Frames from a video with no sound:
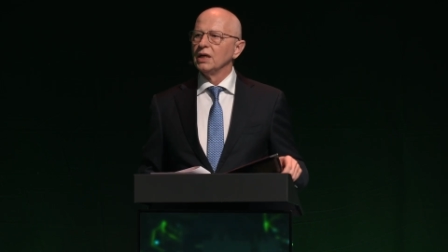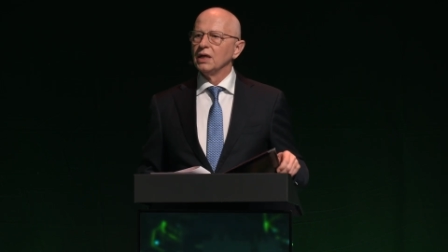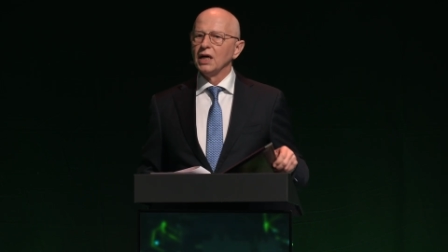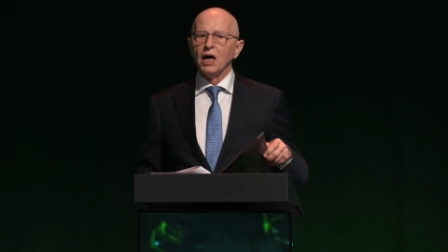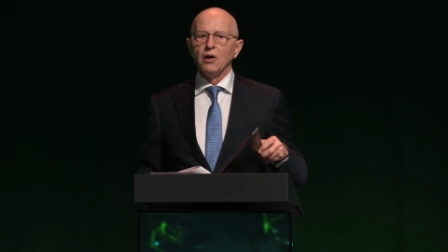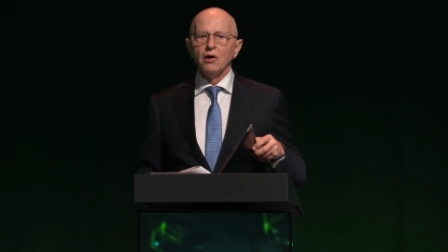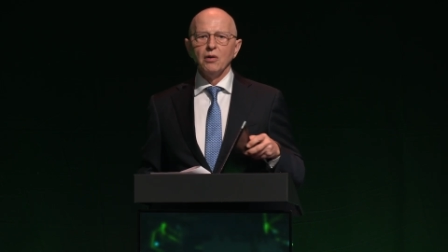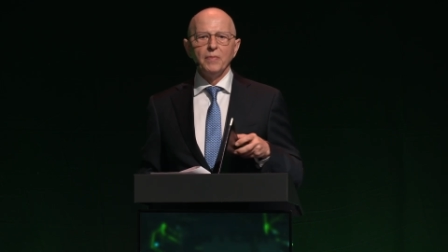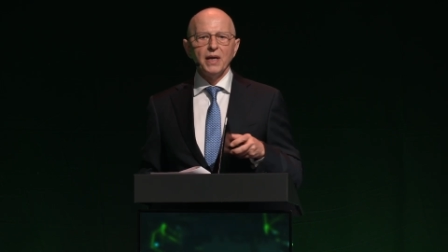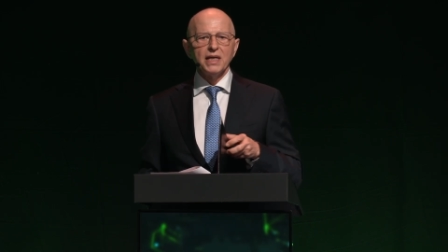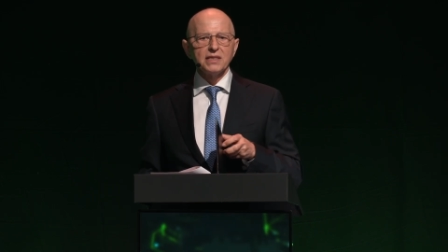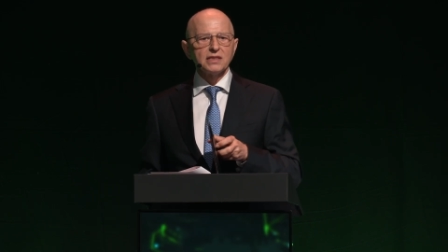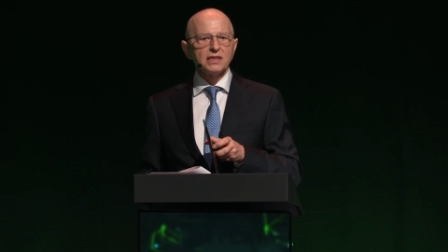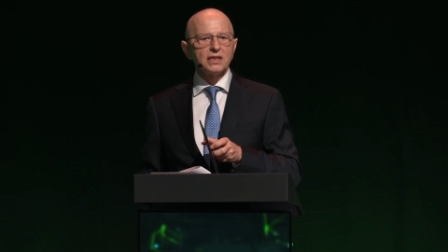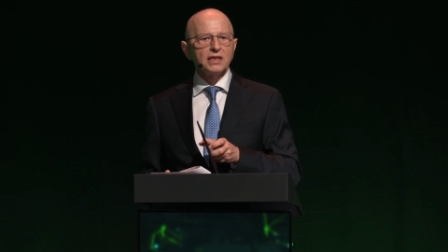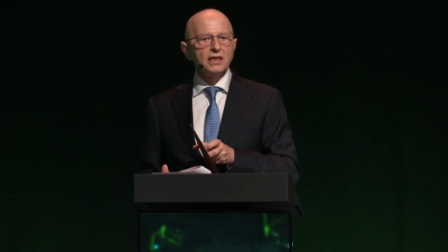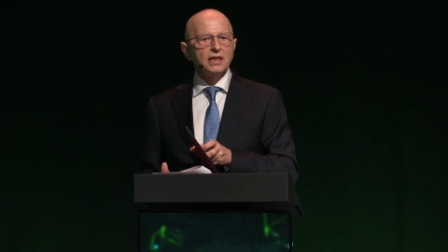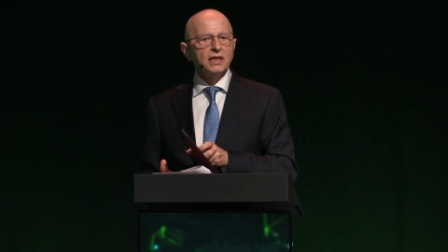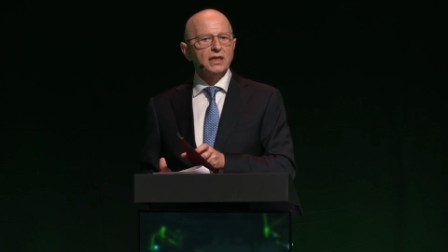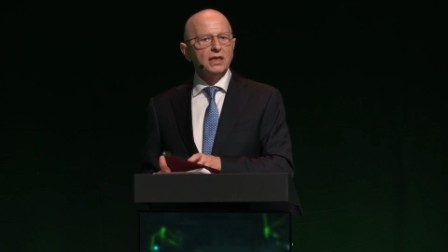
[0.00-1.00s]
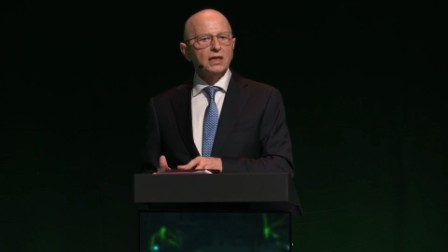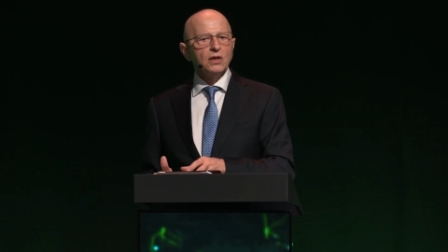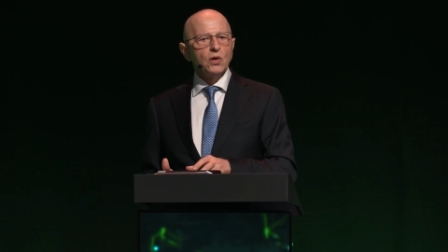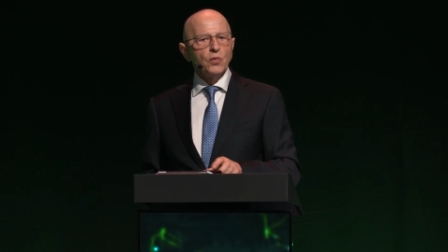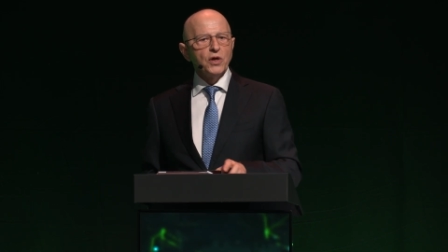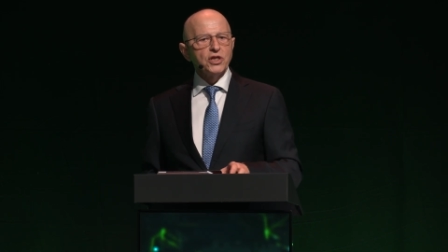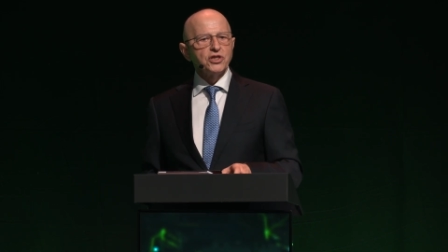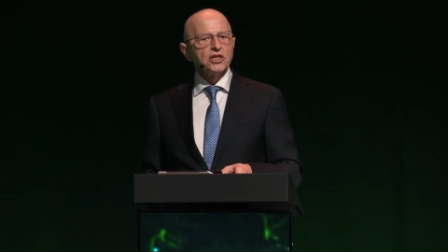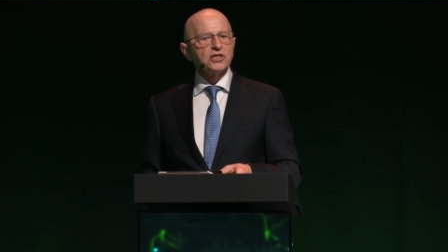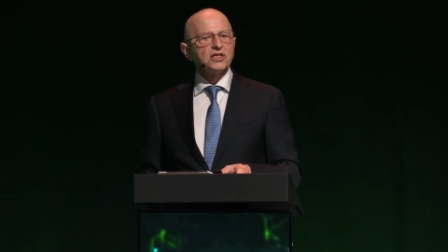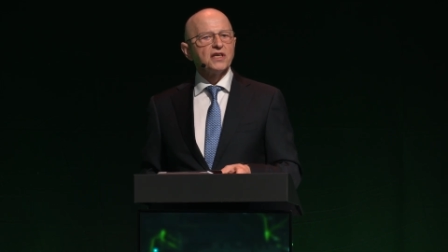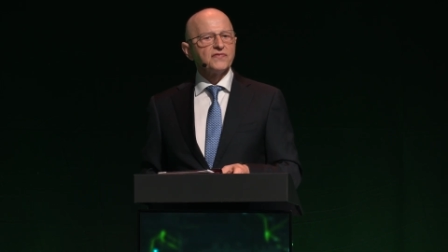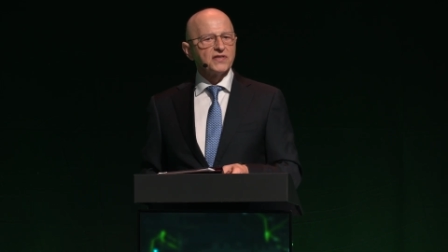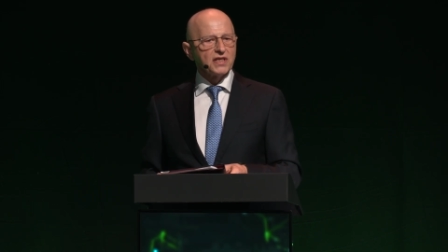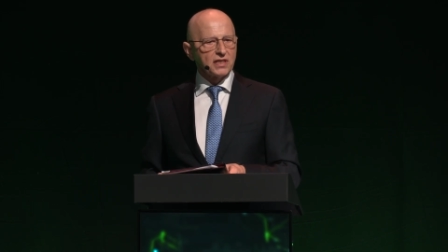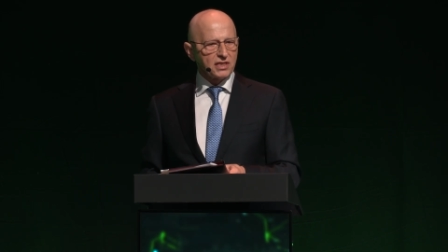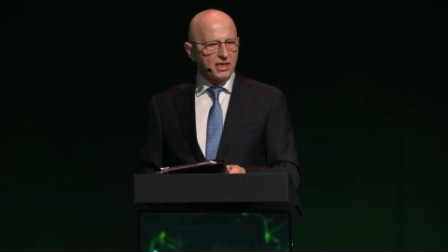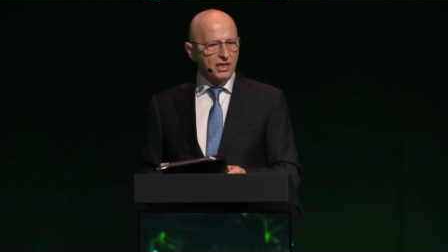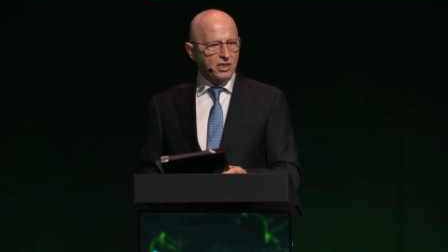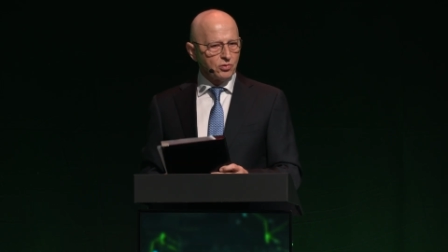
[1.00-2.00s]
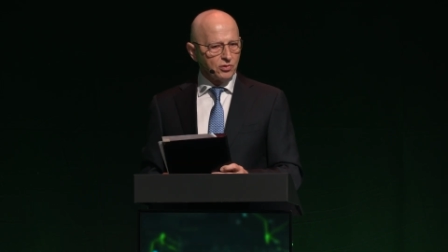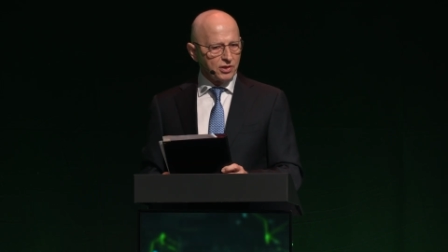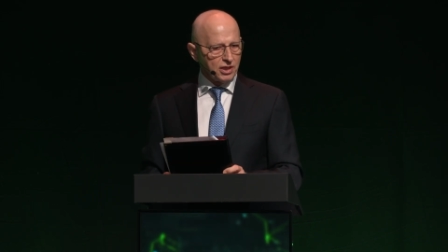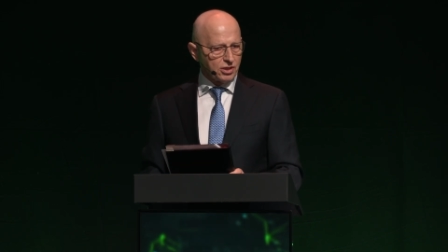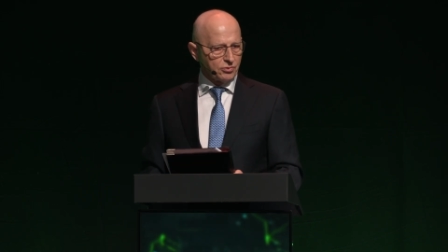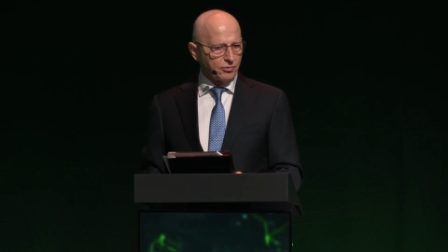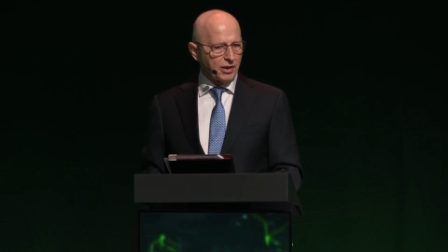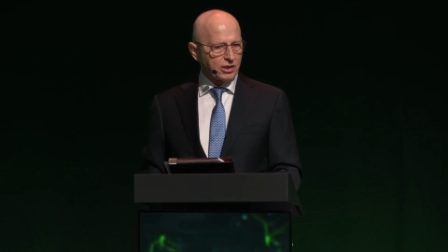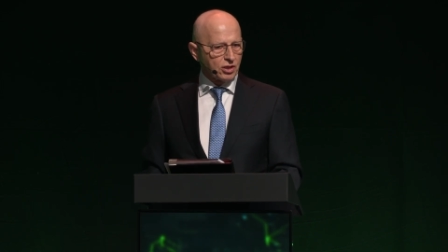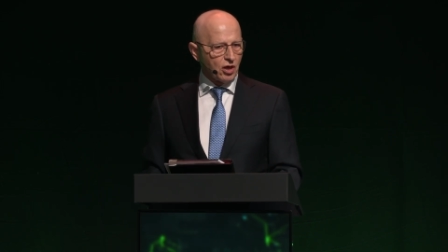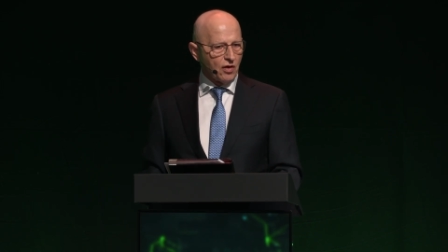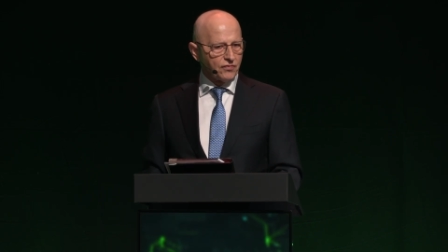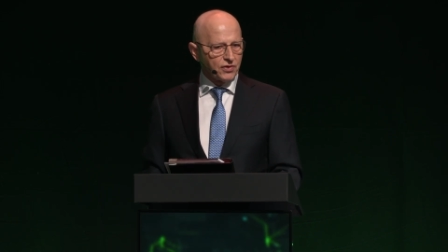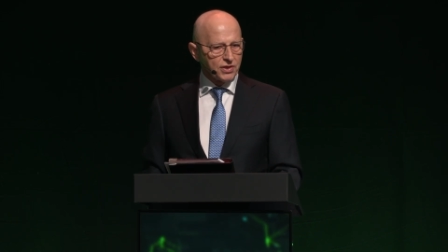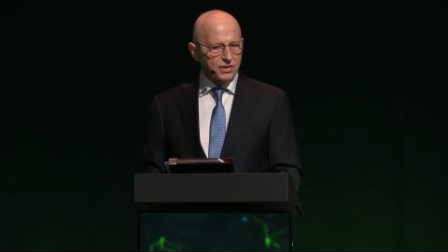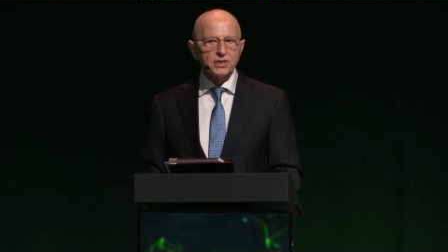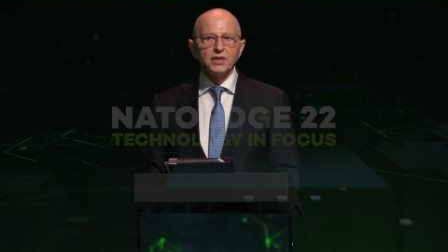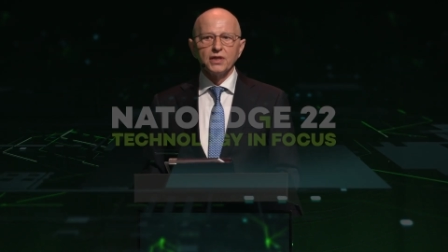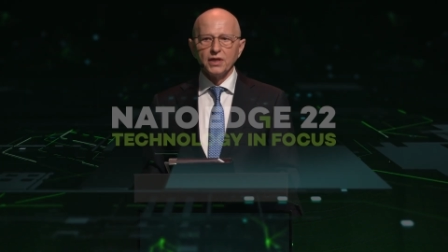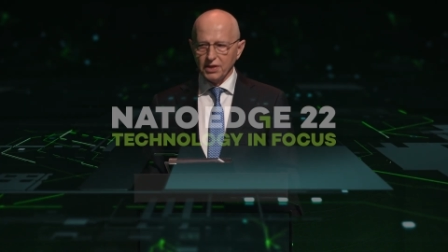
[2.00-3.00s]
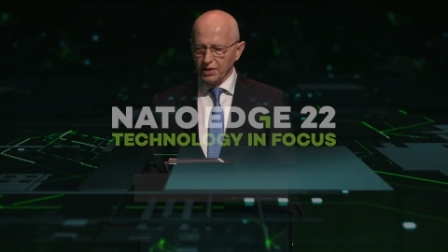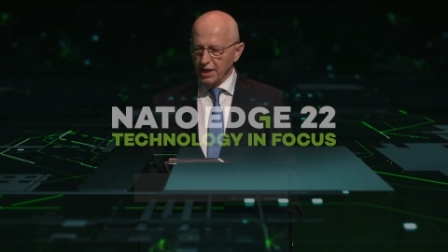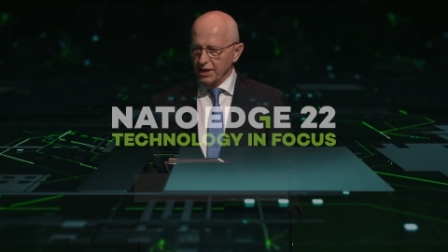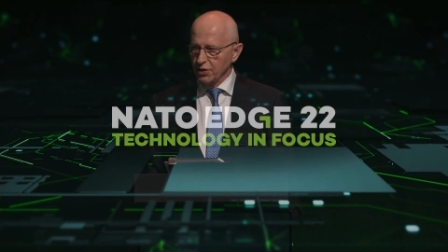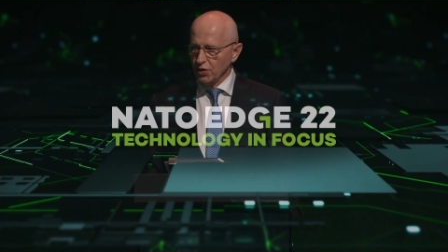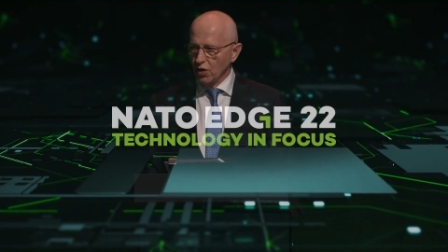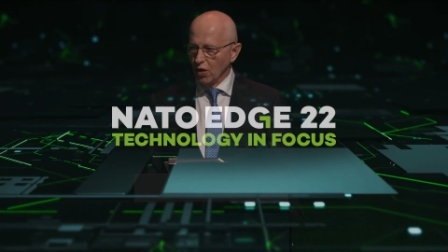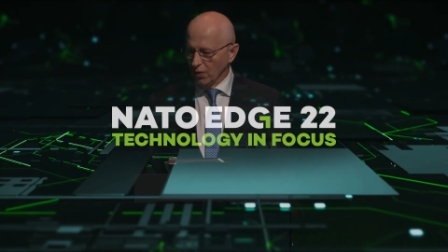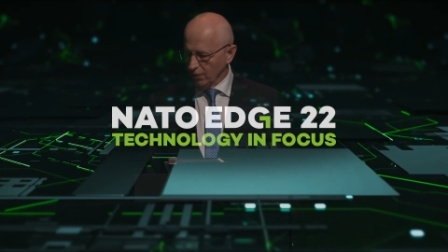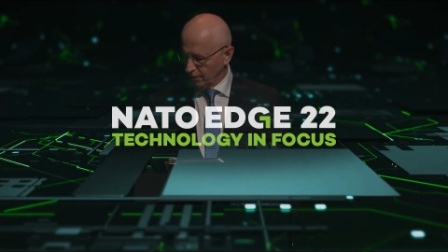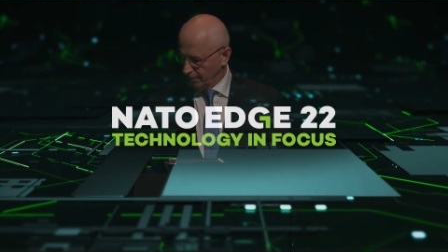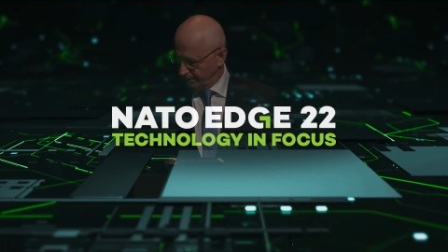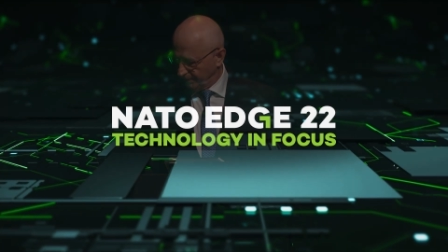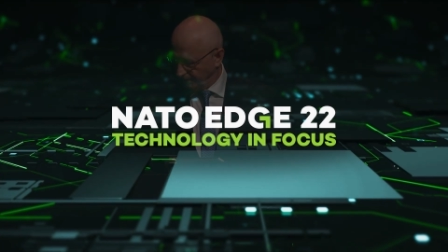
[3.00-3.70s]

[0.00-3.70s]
our best wishes of success to this great conference. Thank you all.